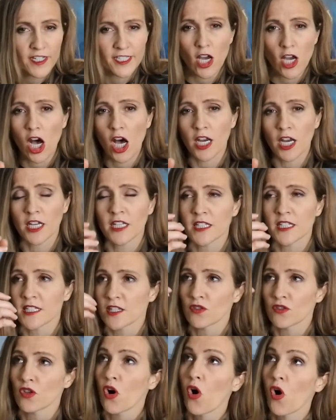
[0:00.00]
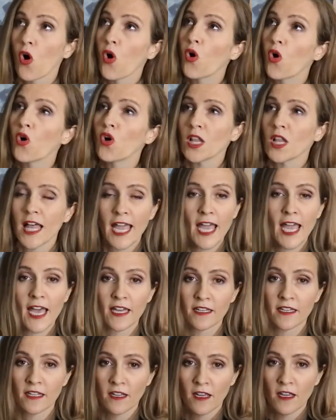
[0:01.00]
audience in the whole land,
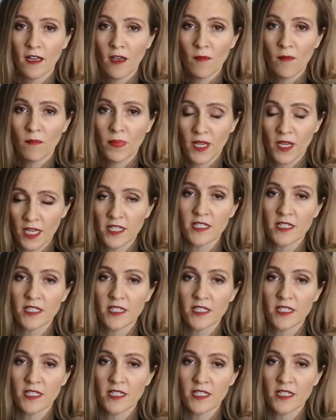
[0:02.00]
because